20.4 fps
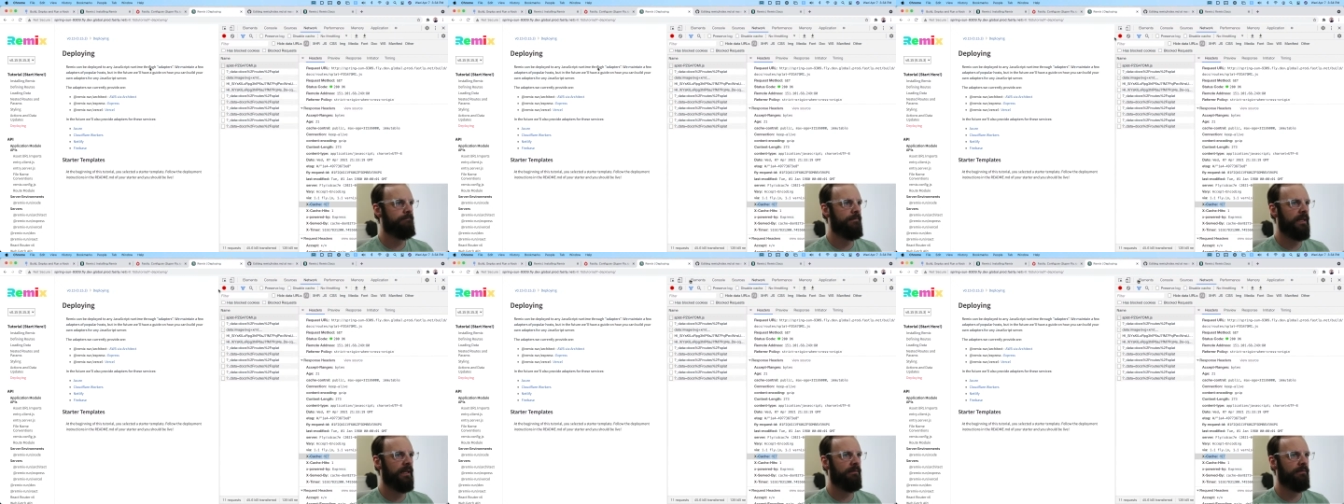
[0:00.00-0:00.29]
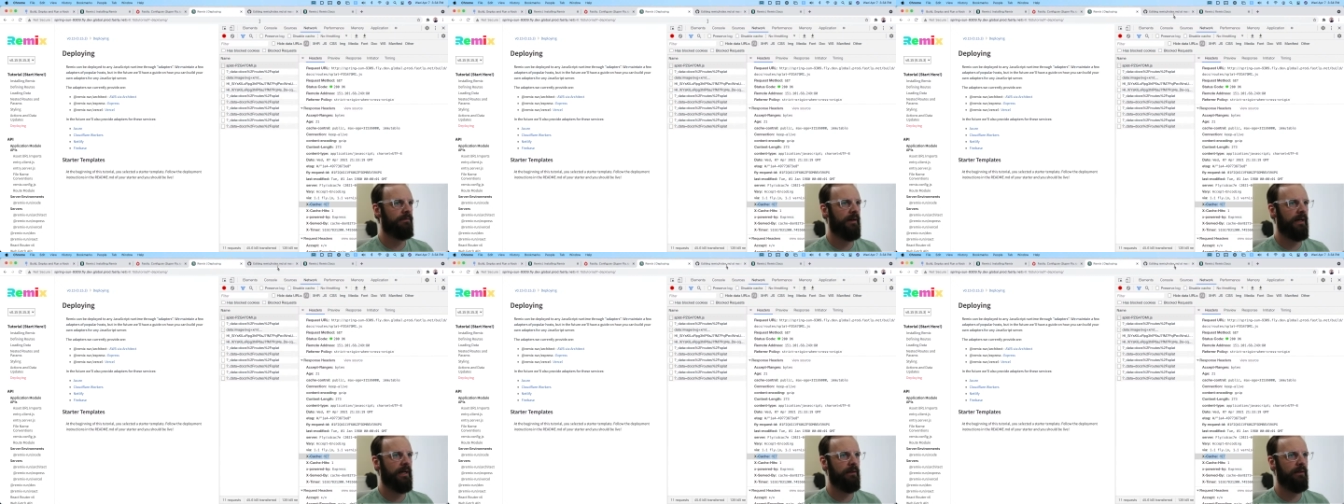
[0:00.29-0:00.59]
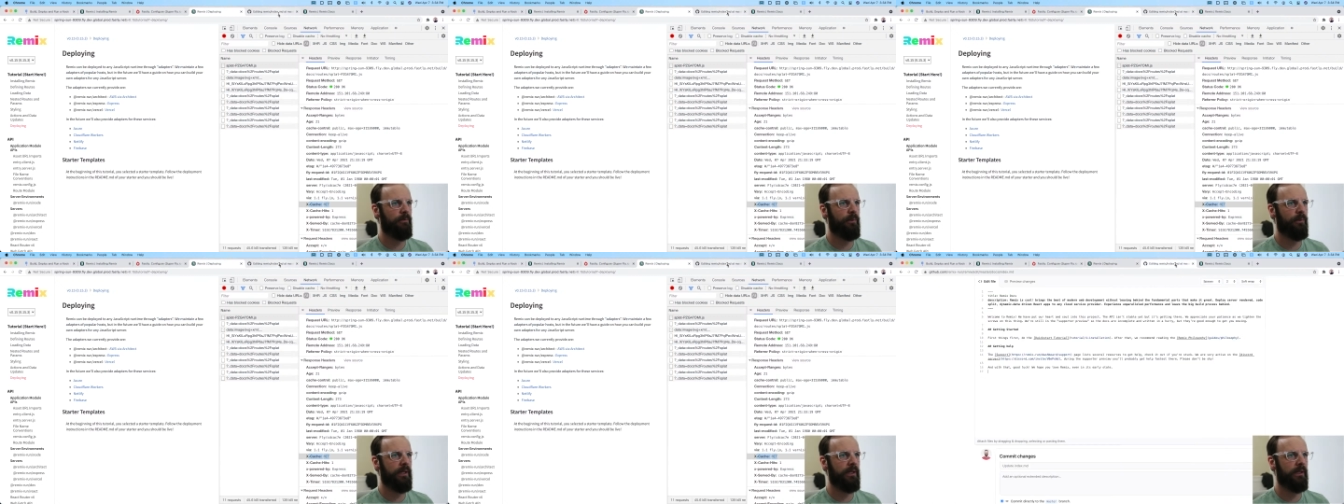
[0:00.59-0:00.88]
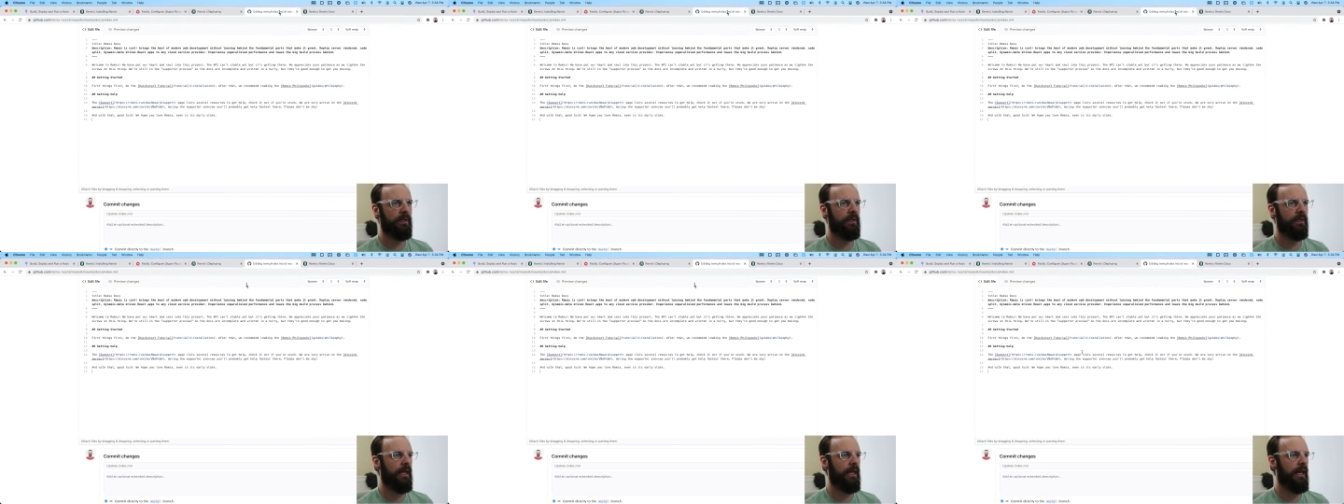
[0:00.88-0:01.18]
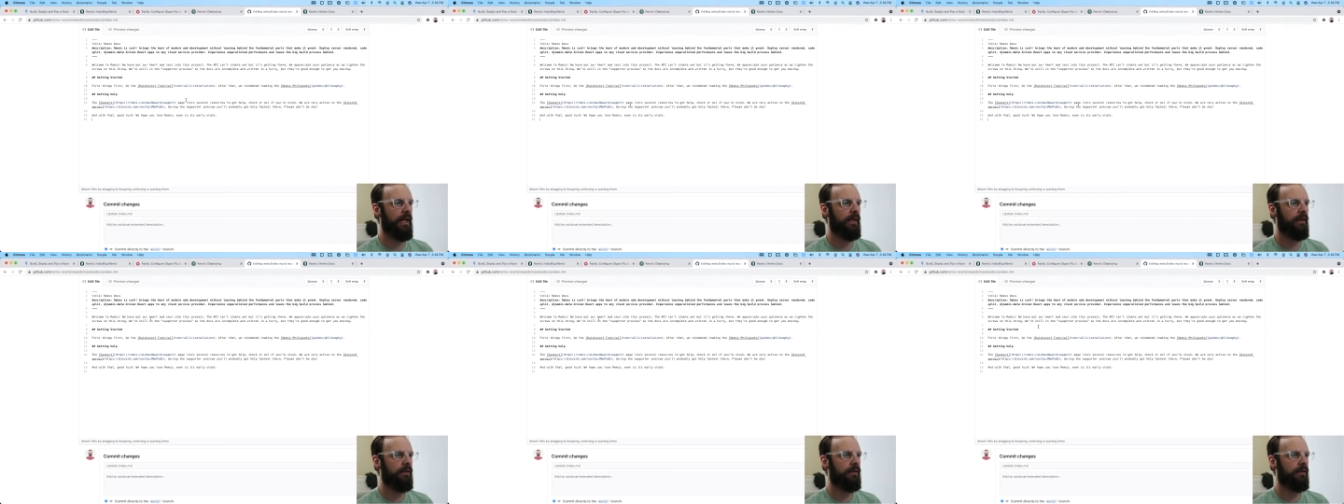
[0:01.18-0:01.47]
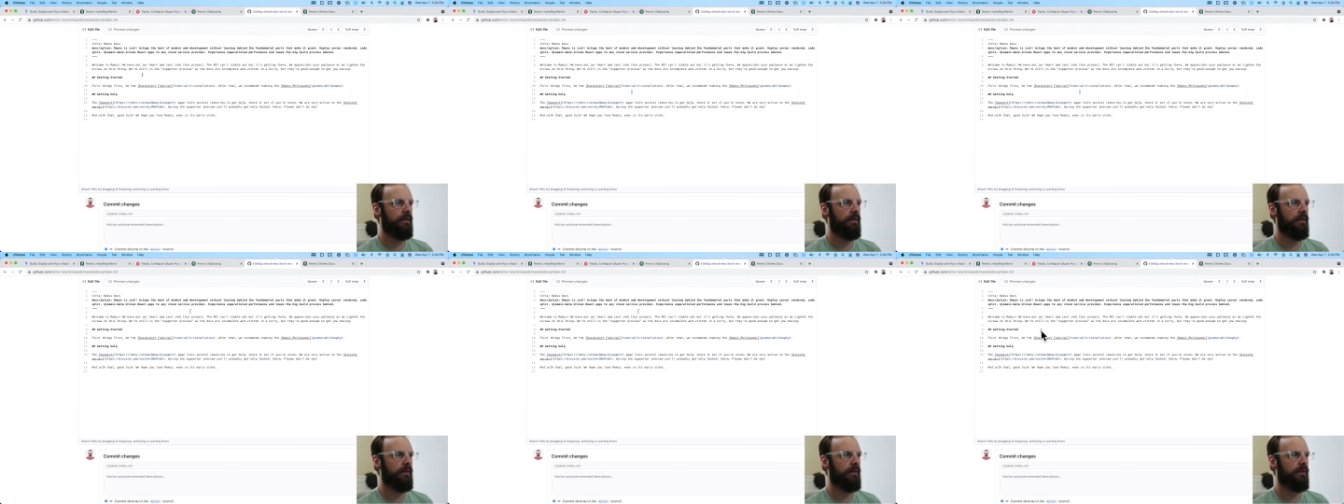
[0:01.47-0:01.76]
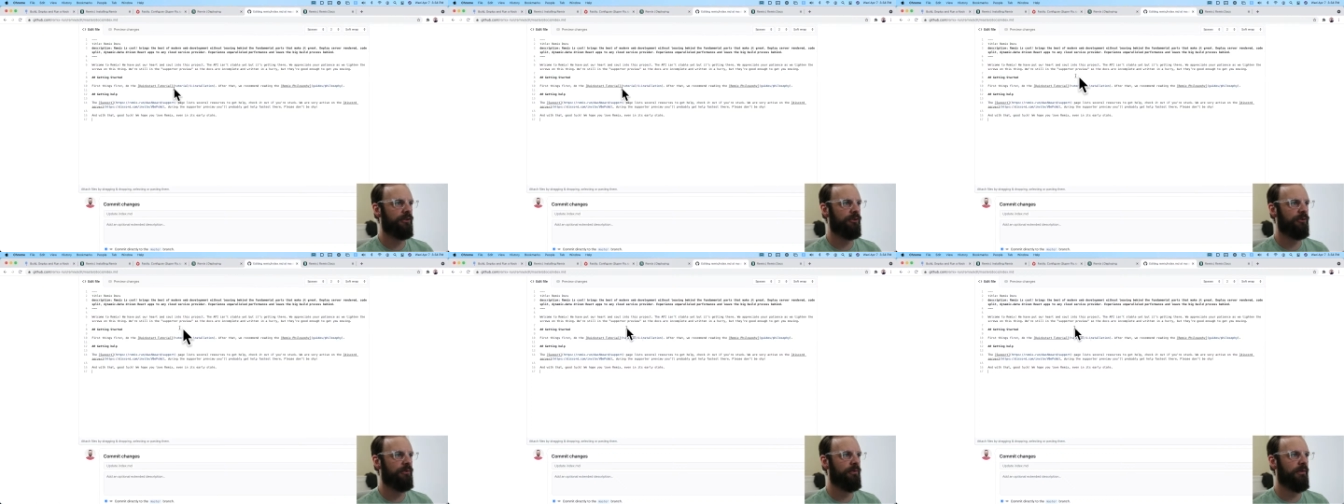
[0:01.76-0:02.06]
if I went and edited
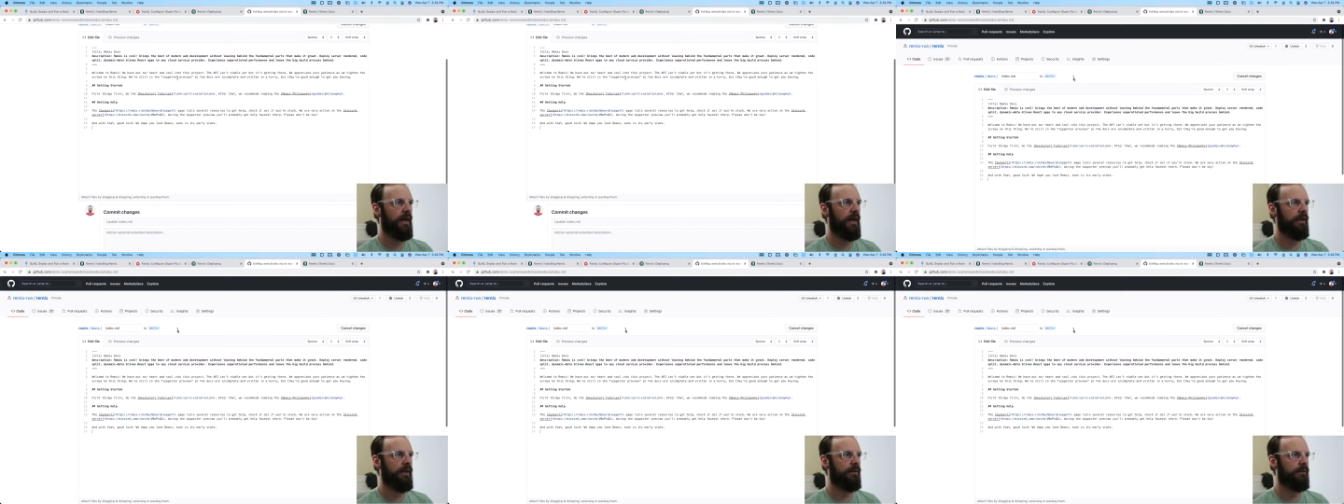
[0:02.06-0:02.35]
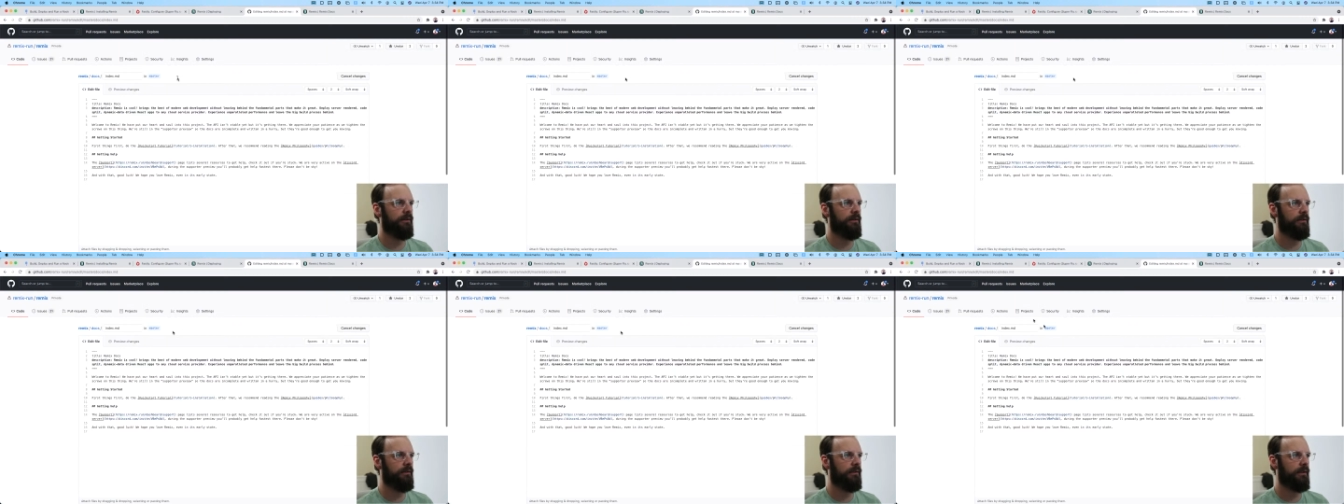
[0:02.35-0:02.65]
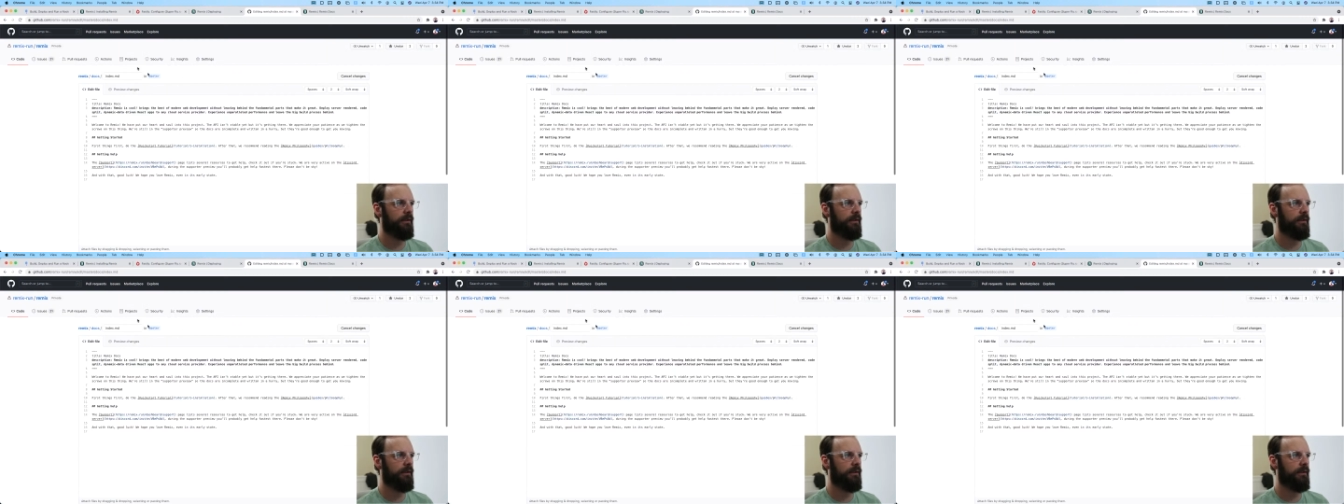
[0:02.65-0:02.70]
this file